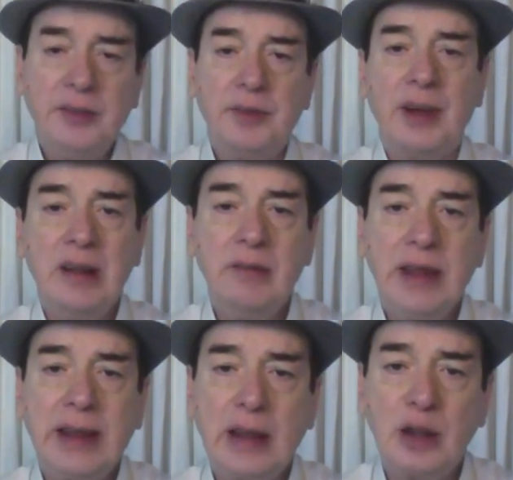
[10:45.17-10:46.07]
While
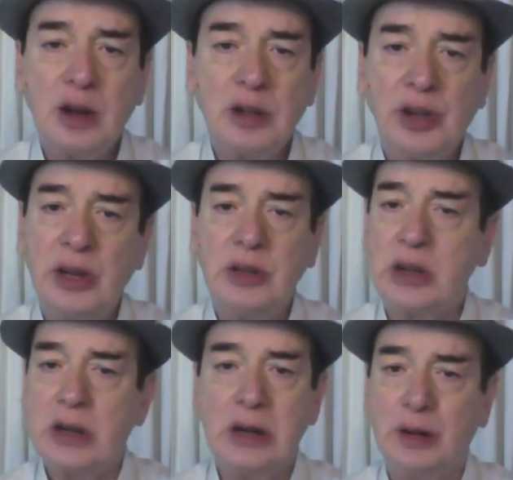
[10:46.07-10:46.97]
we cannot change
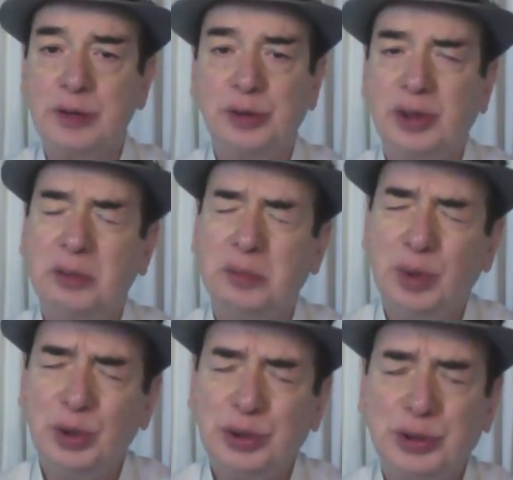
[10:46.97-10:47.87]
adults, you see,
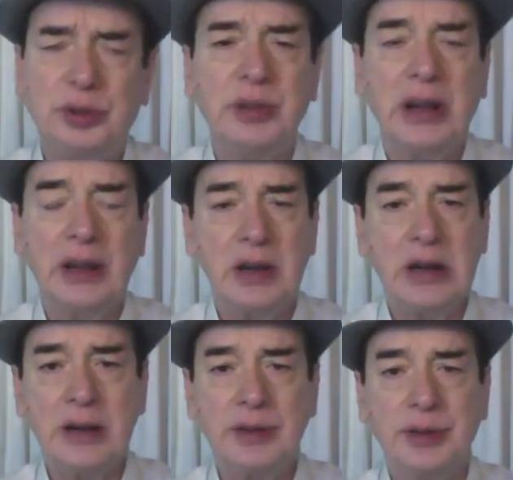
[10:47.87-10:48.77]
most of the
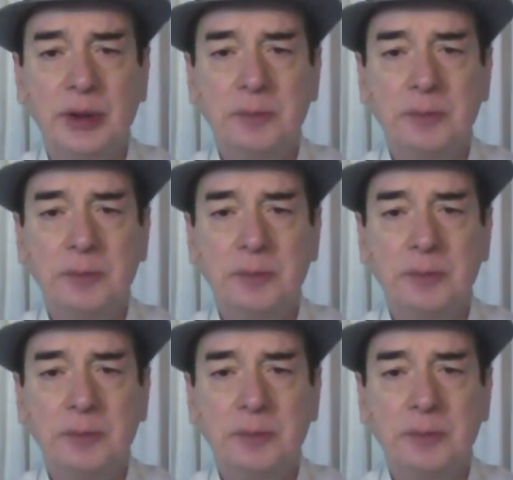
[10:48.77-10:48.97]
adults